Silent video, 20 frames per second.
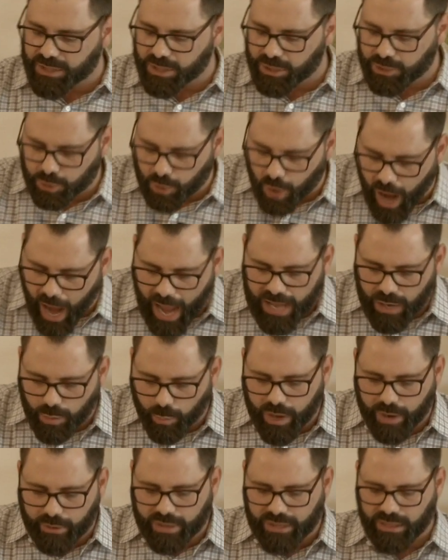in a dry
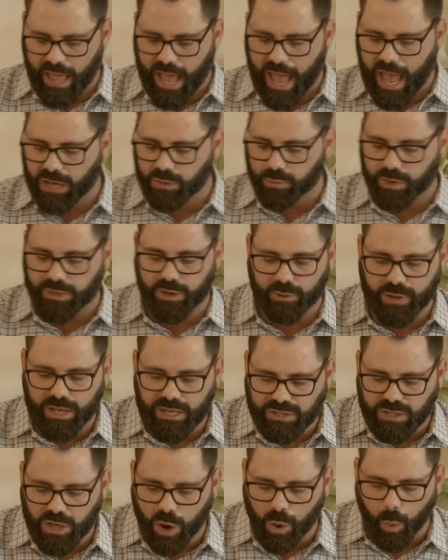and weary land where there
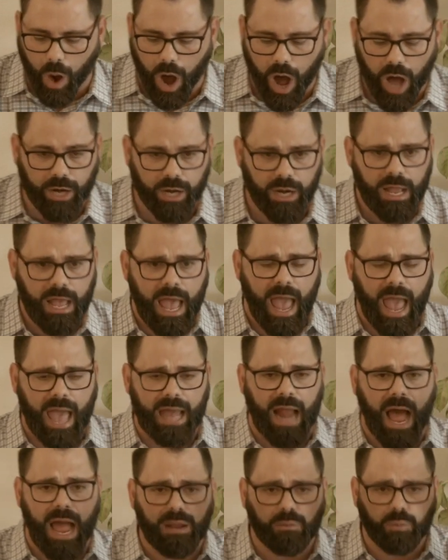is no water.
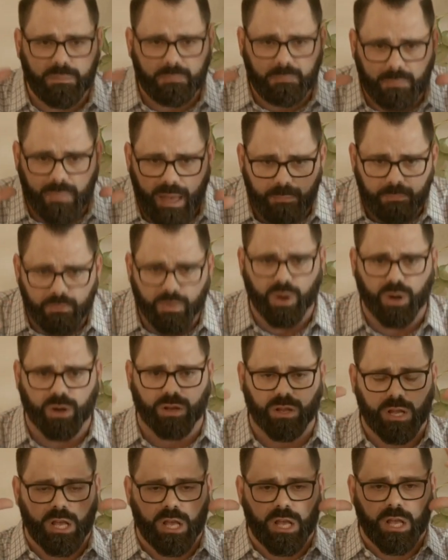And I
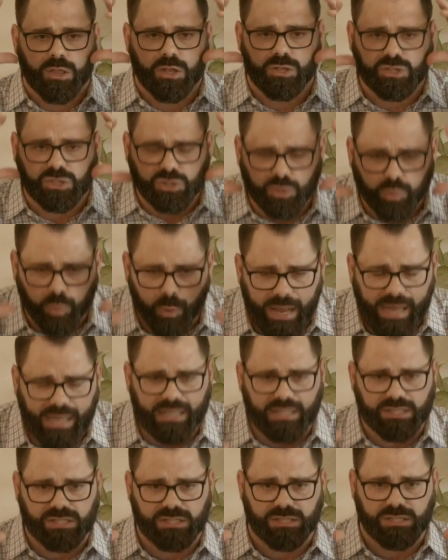remember the
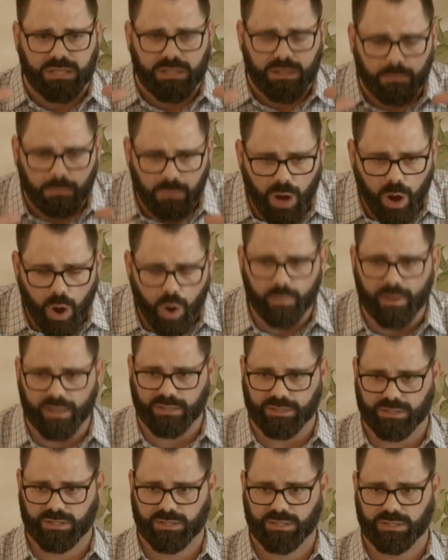sweetest
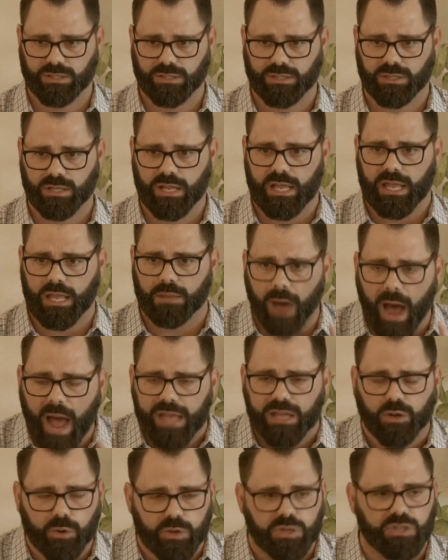moments in
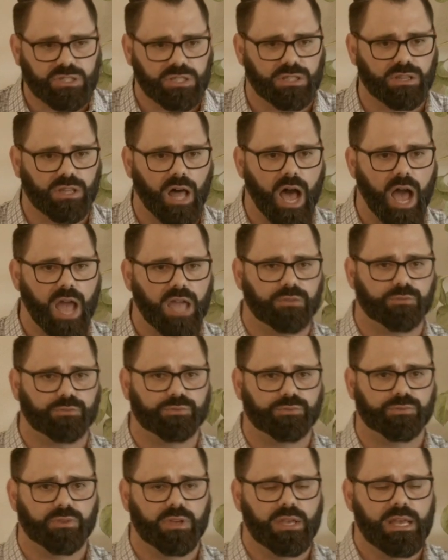my Christian
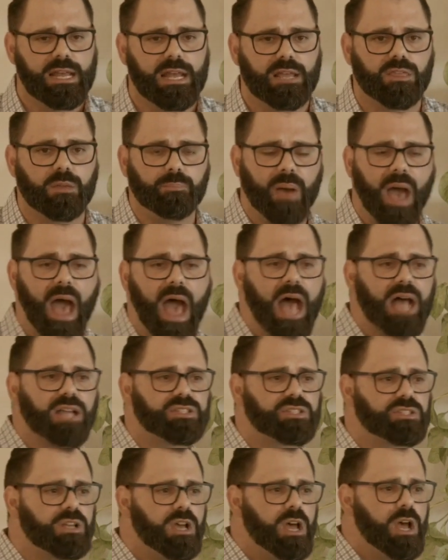life in the
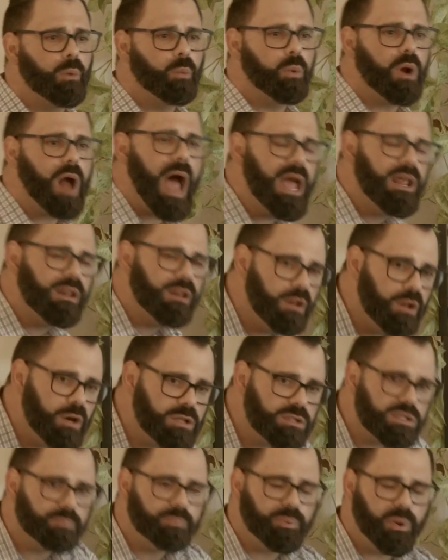past where I
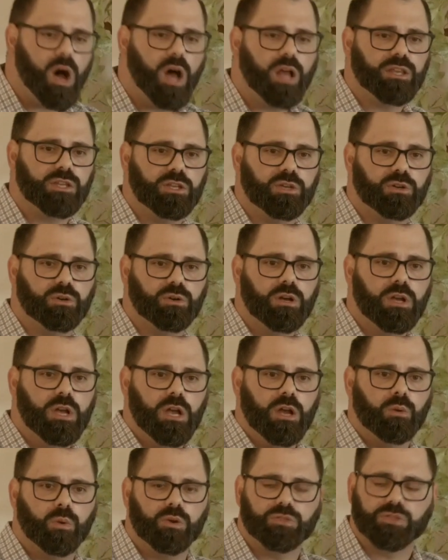looked upon you
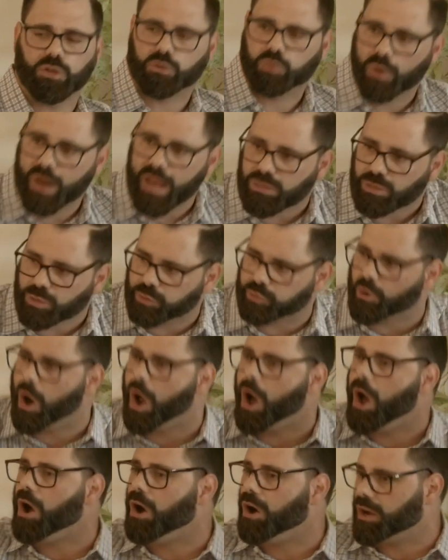with a great
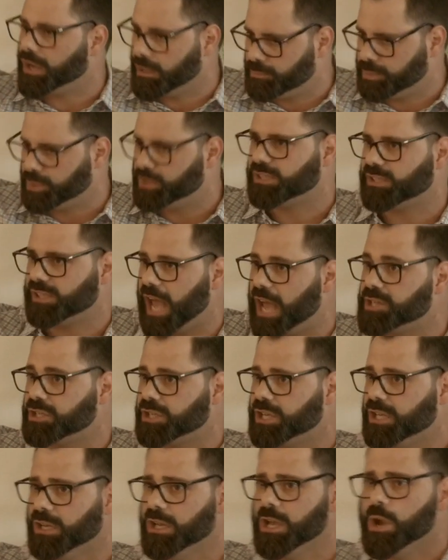throng and
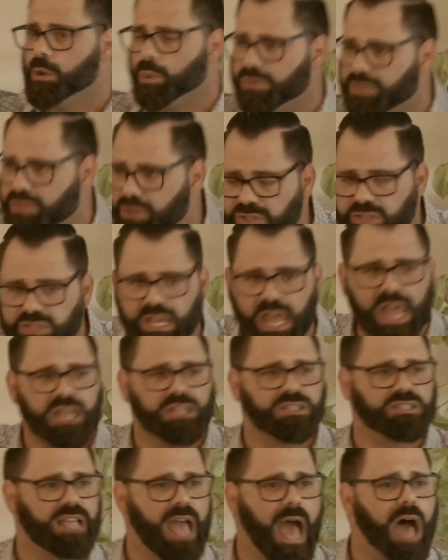procession, with the
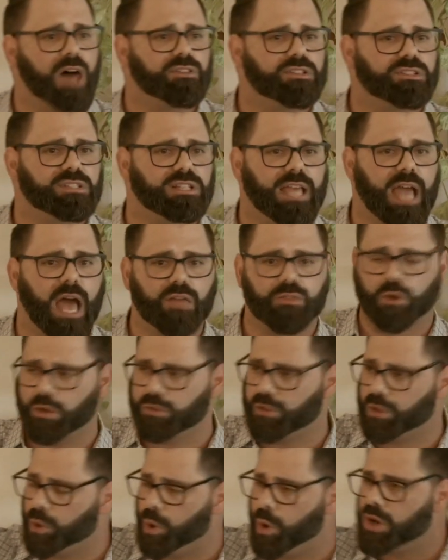saints gathered together
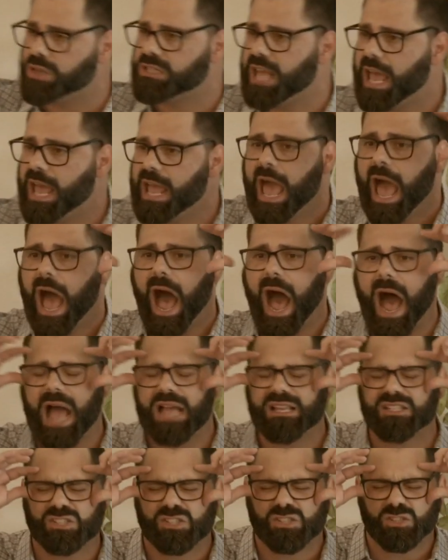on the Lord's day.
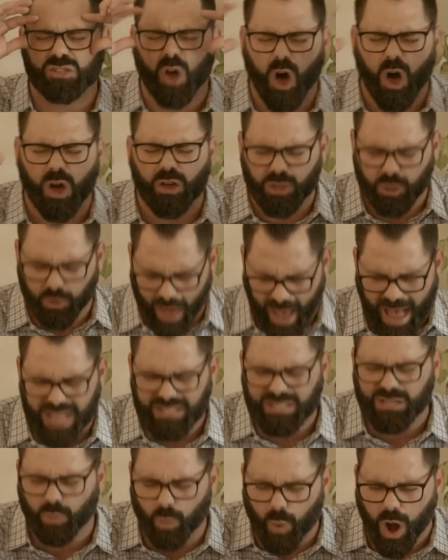I saw you,
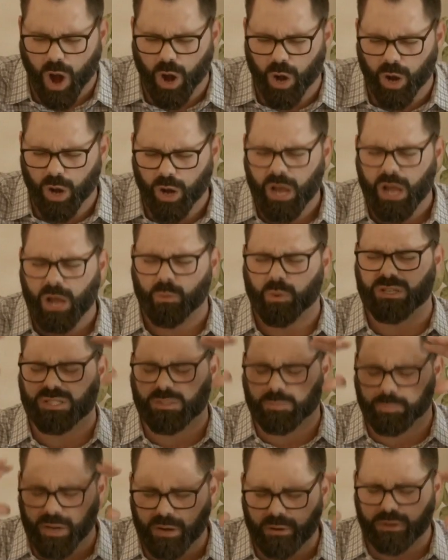as it were, with
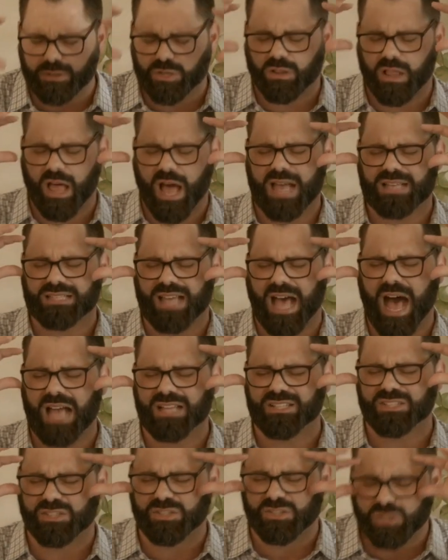spiritual eyes.
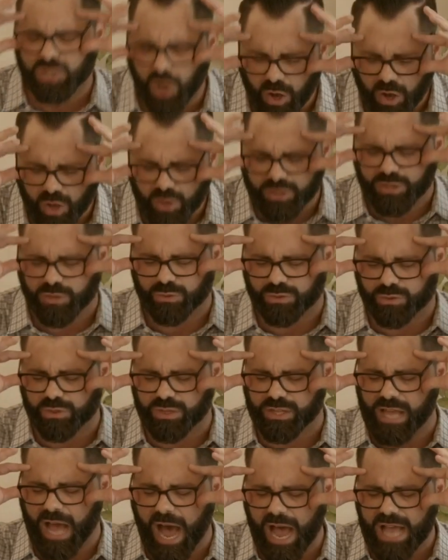I saw you through
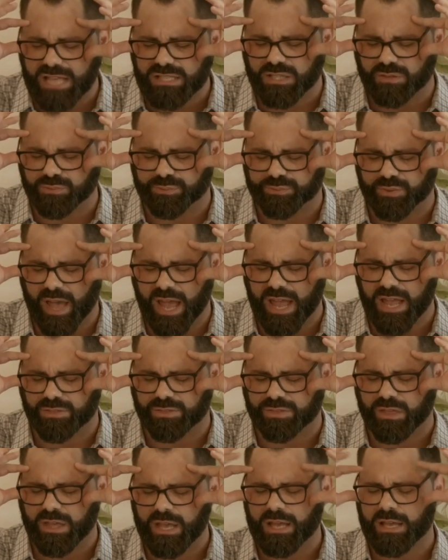the eyes of
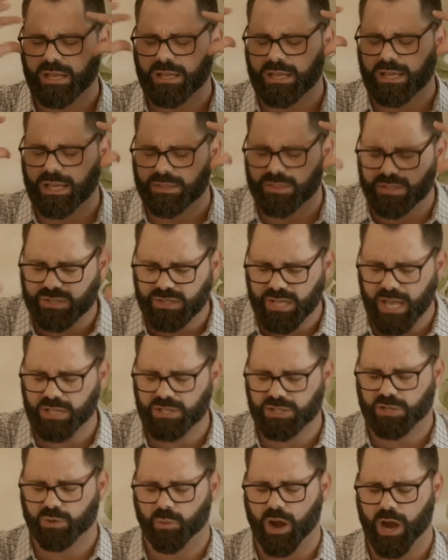faith in the
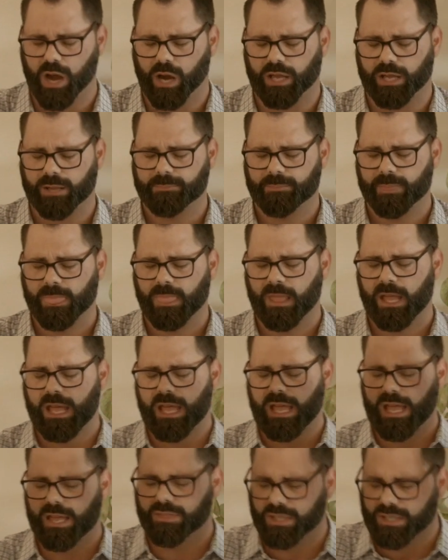sanctuary,
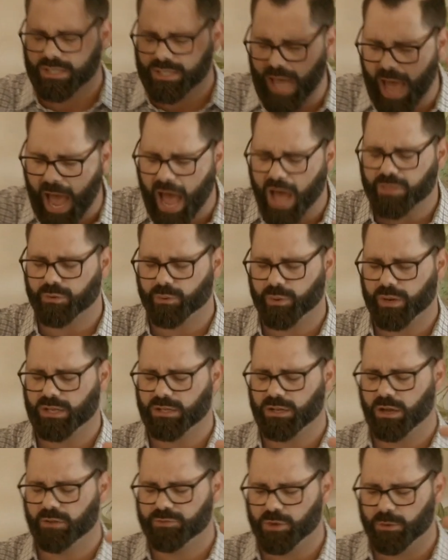in the
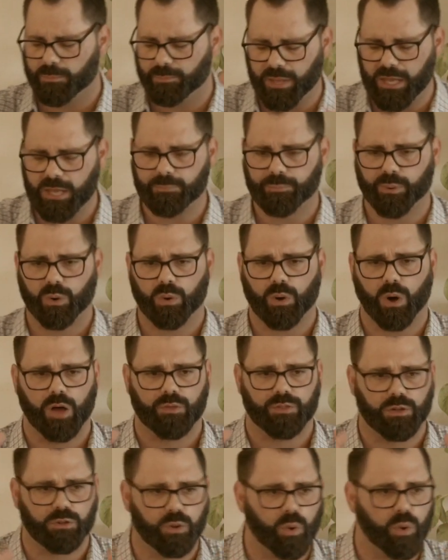gathering of your people
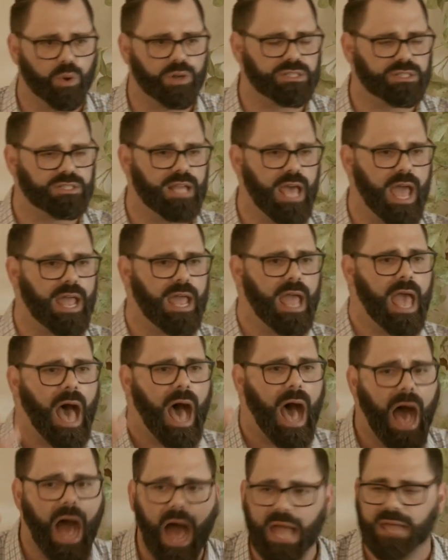on the Lord's day.
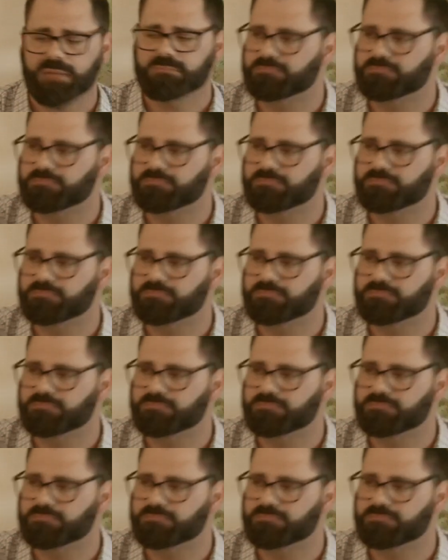I